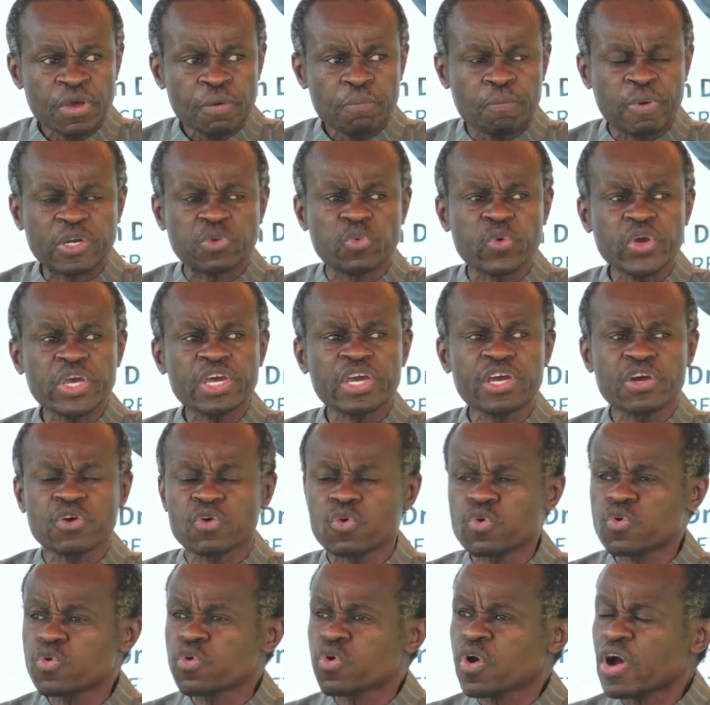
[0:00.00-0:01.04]
But we
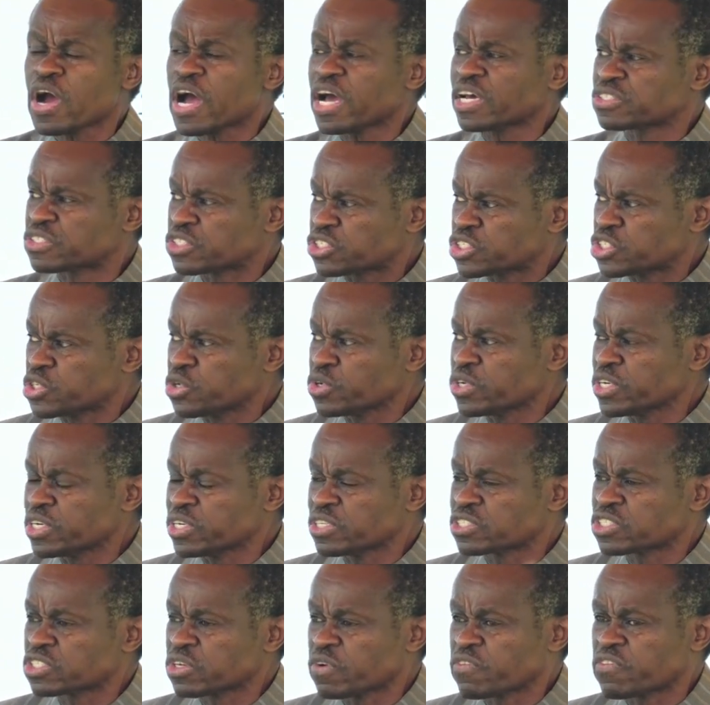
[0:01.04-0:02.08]
who are
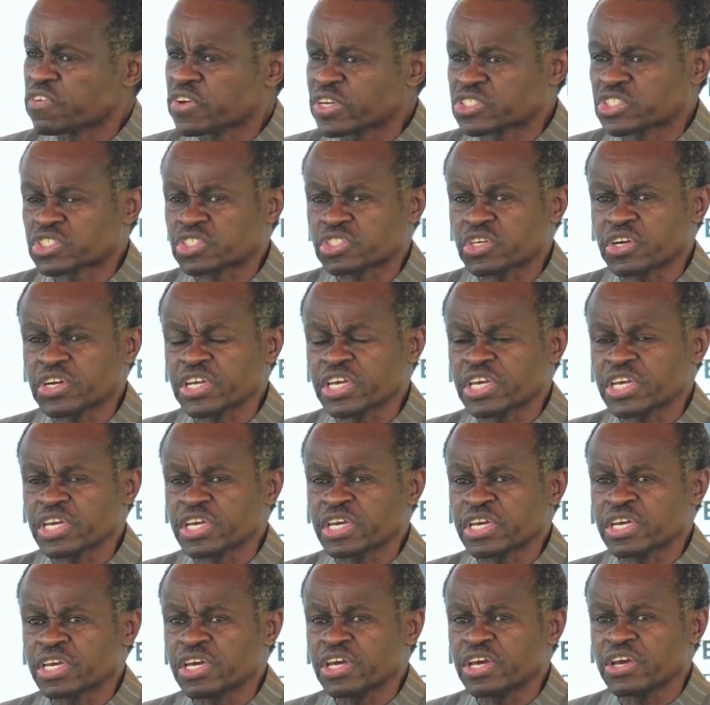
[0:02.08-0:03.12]
students of
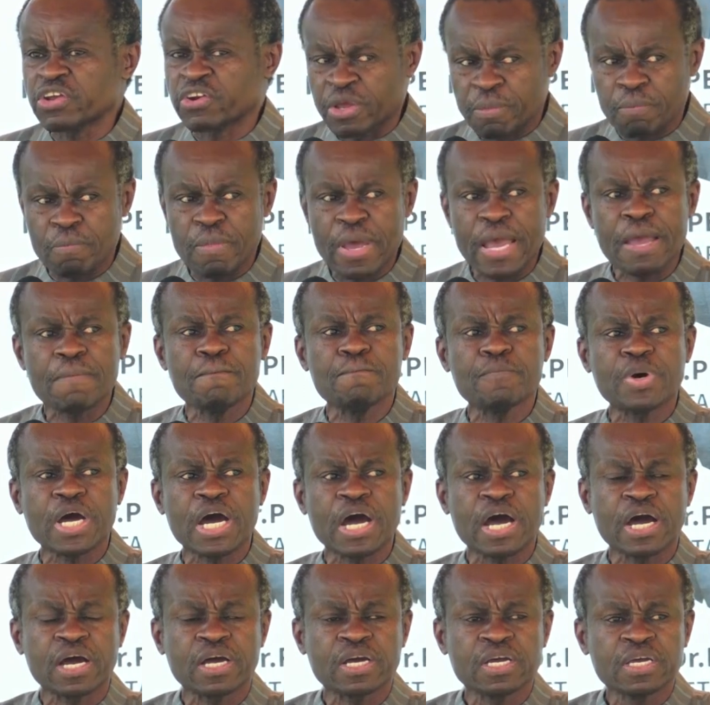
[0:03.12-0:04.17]
history
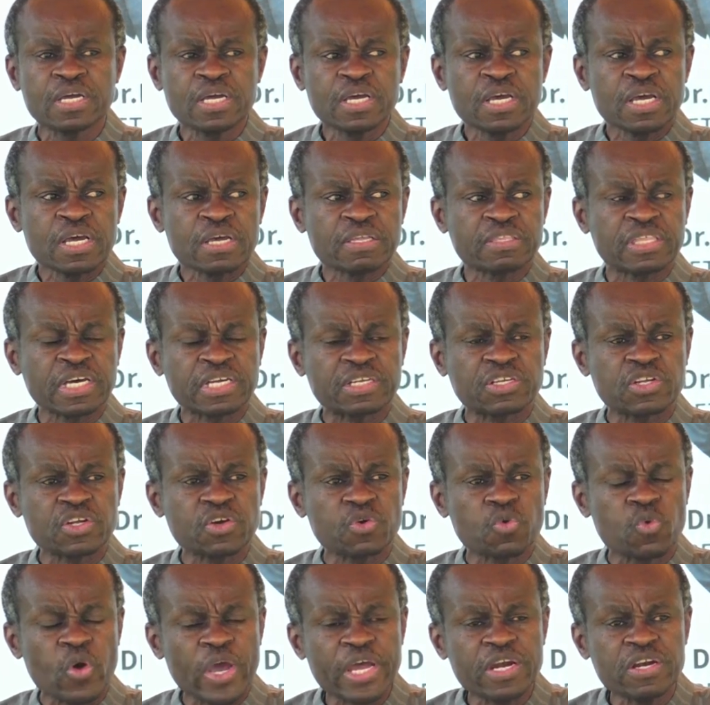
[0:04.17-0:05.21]
remember that
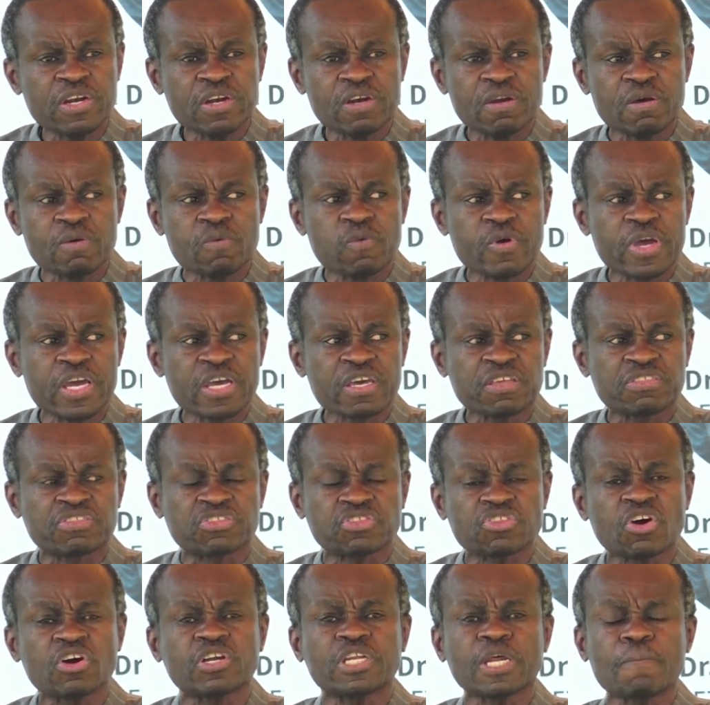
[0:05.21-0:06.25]
when we
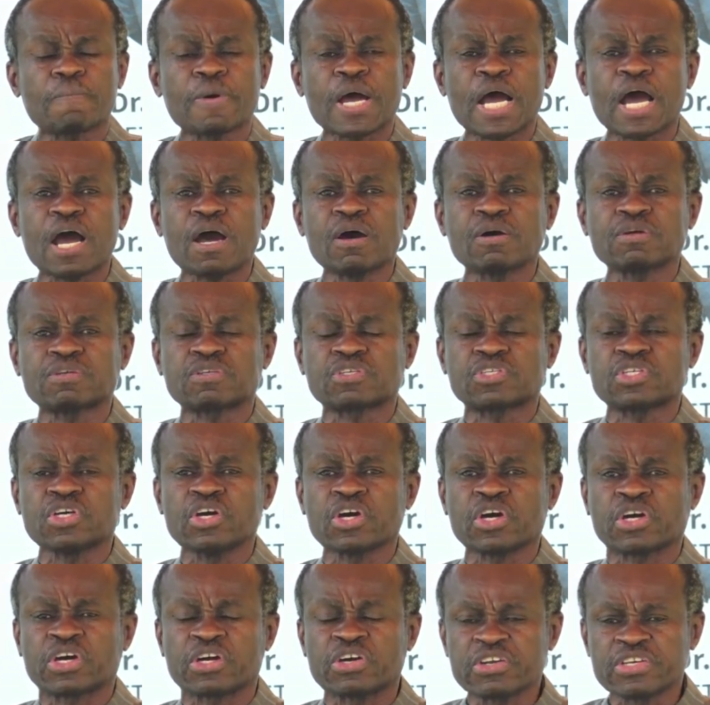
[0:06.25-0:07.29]
thought about
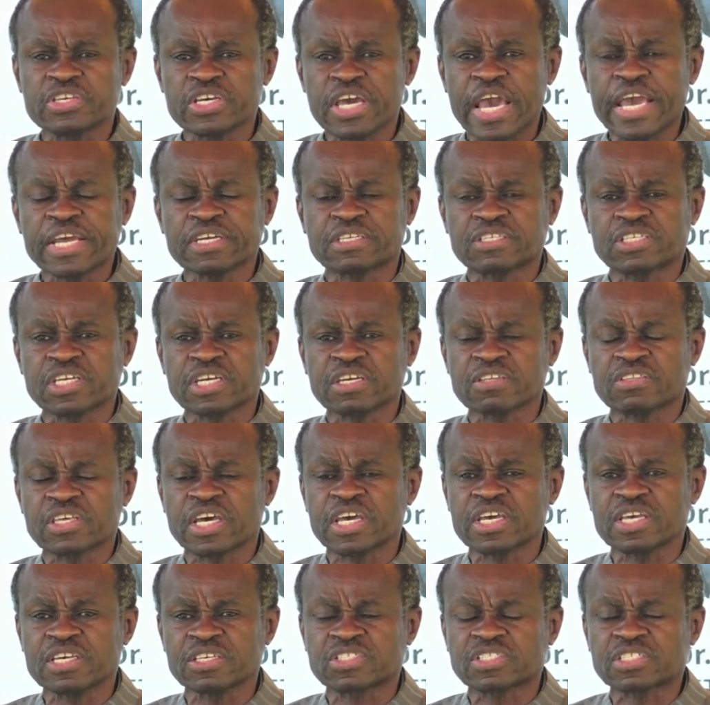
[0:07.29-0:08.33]
creating
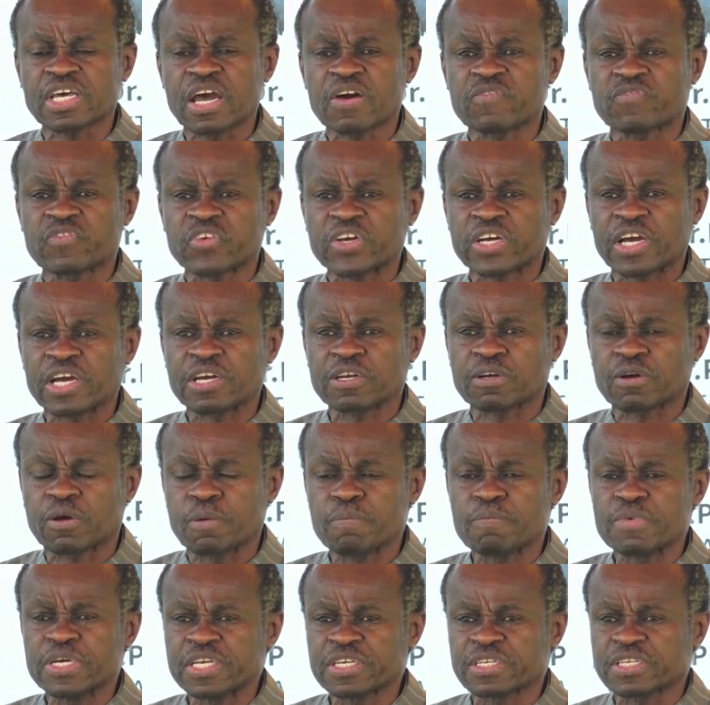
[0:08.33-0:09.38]
the East African
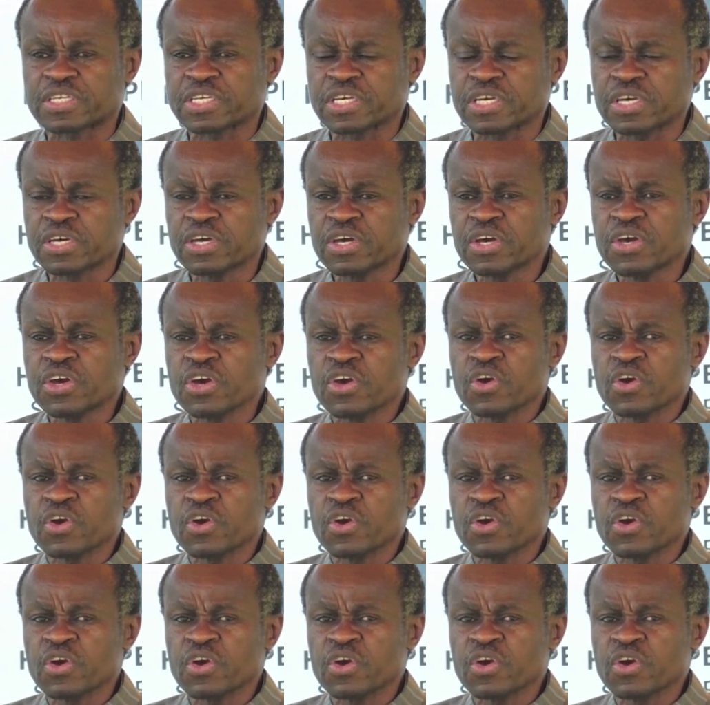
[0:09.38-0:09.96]
community,